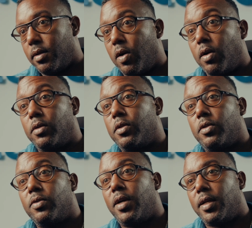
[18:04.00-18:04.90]

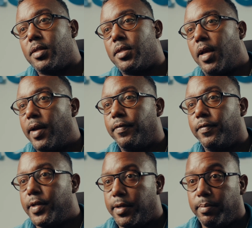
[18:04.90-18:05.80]
also has a
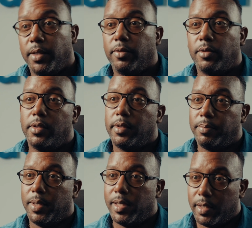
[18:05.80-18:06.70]
very big role to
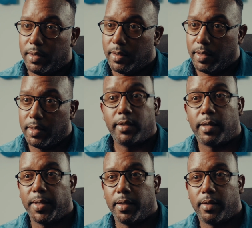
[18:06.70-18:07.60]
play in
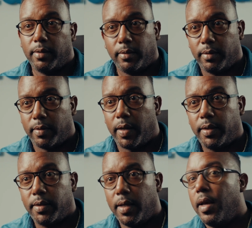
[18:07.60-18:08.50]
Jamaica,
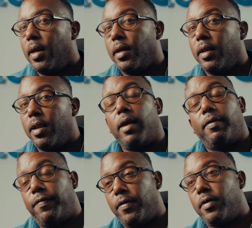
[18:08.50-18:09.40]
right? Not
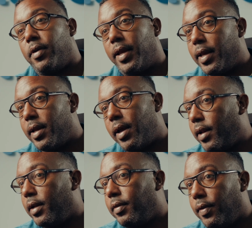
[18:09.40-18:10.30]
for AI
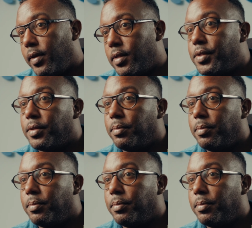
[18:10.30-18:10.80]
and anything else,